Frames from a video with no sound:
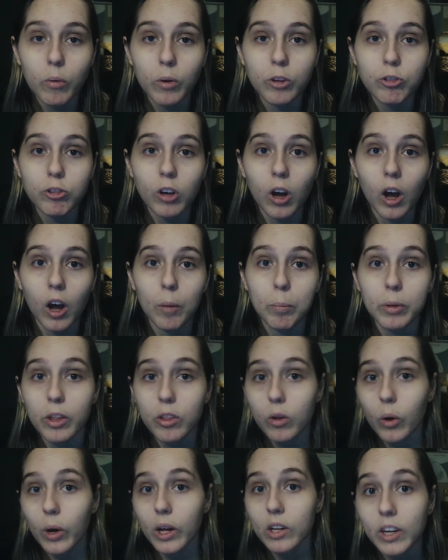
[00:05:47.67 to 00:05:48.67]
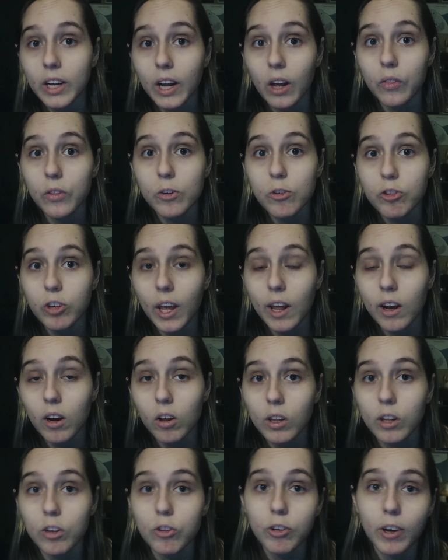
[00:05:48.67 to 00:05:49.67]
which please go out check out their
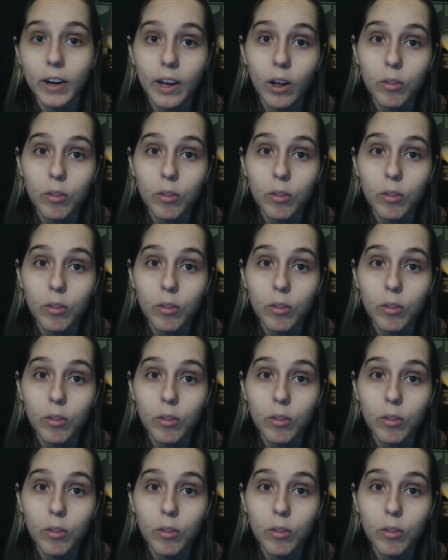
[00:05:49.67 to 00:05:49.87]
channel and check